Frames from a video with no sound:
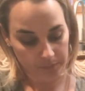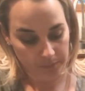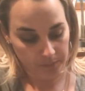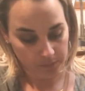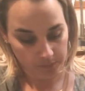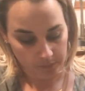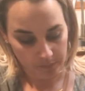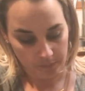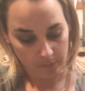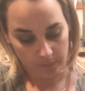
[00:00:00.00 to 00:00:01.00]

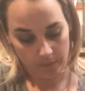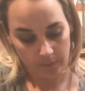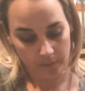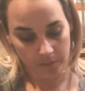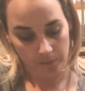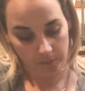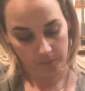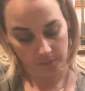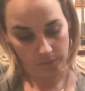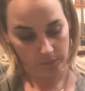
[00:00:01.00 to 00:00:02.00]

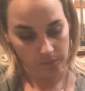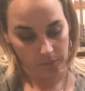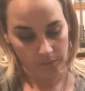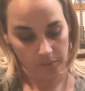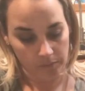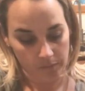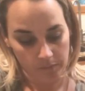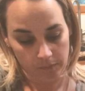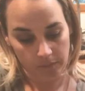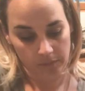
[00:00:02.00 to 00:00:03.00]

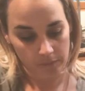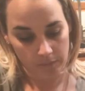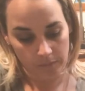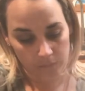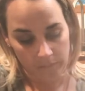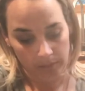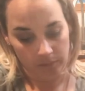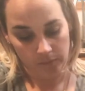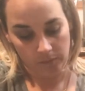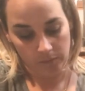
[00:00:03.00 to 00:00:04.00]

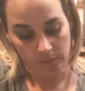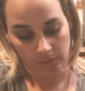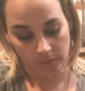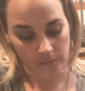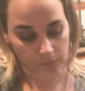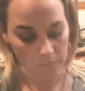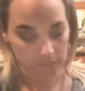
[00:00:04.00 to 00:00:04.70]
Nobody speaks.